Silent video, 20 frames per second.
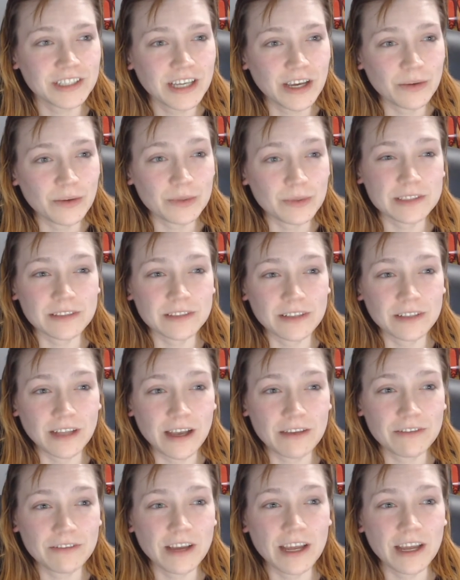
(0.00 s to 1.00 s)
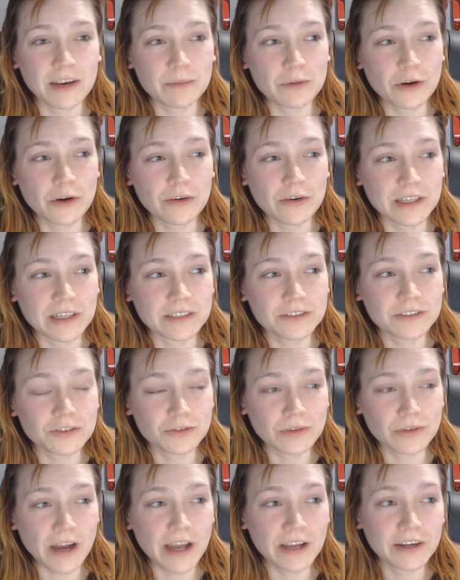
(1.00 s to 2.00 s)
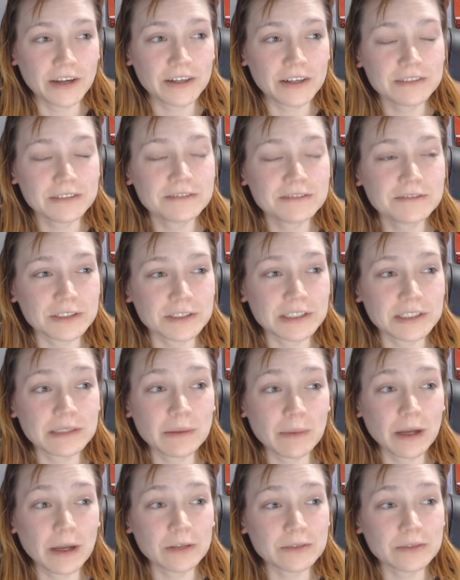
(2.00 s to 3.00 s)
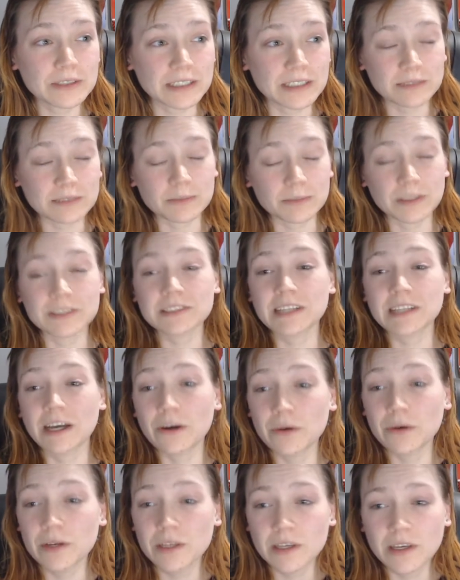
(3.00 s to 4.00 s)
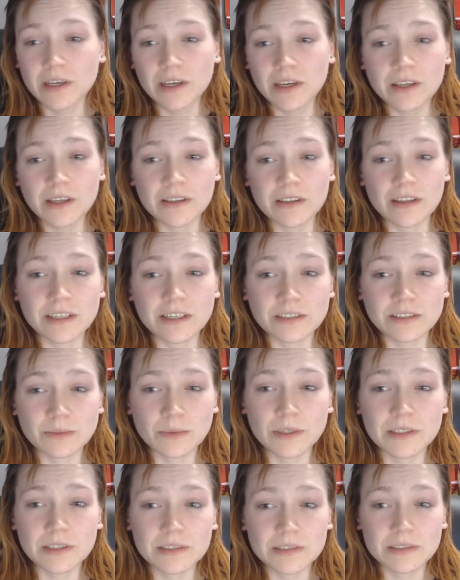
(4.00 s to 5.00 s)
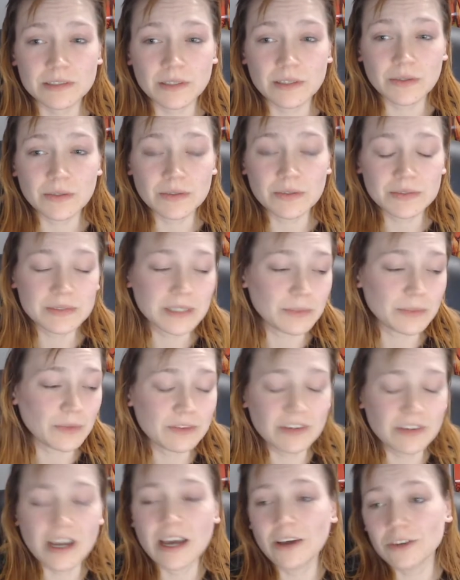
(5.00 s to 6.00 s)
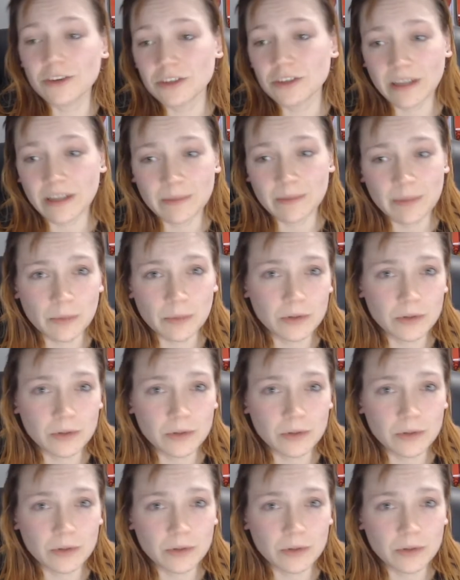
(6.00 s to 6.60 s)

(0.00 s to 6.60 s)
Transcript: We still have had a broken dryer for about 6 months now that doesn't work. So, and we've got elderly people that